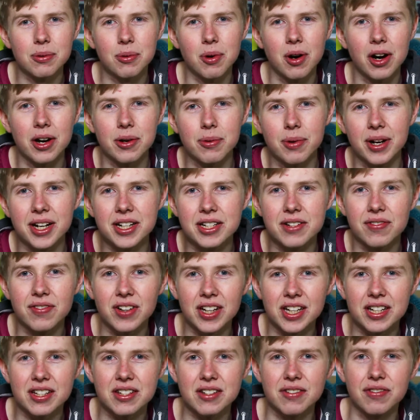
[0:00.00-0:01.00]
are the wide range of
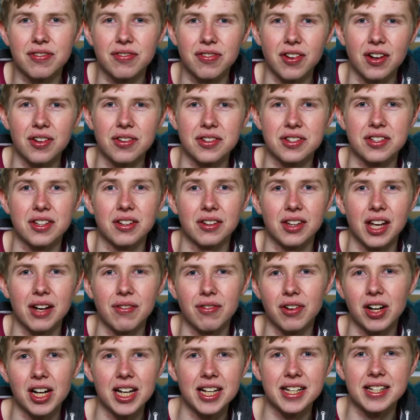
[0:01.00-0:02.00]
lists of fonts that they've
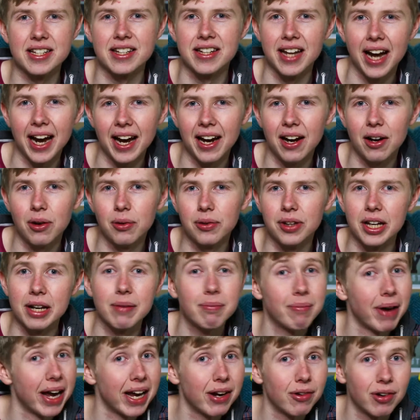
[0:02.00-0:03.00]
released now. They
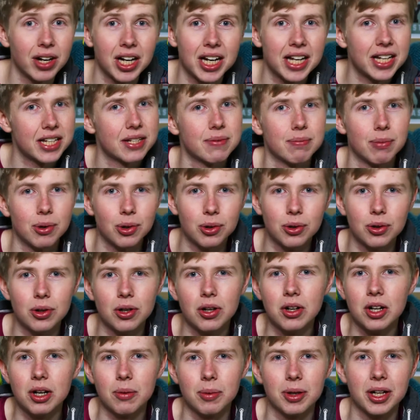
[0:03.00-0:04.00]
may release
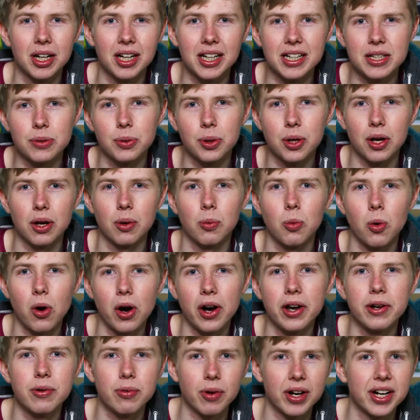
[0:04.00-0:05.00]
more, but at least we've got a
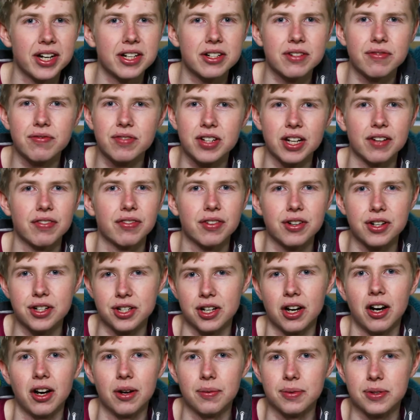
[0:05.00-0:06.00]
wide range of different
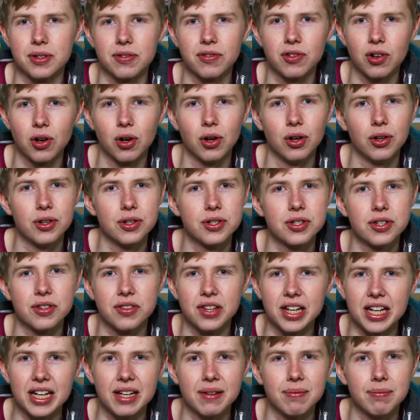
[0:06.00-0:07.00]
types of colours,
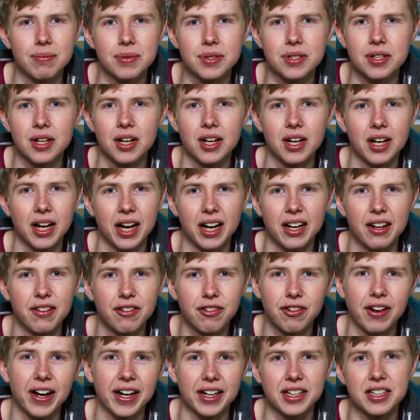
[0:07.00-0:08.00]
themes and
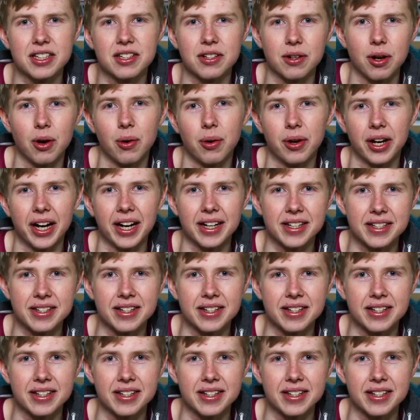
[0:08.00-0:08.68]
effects to go on our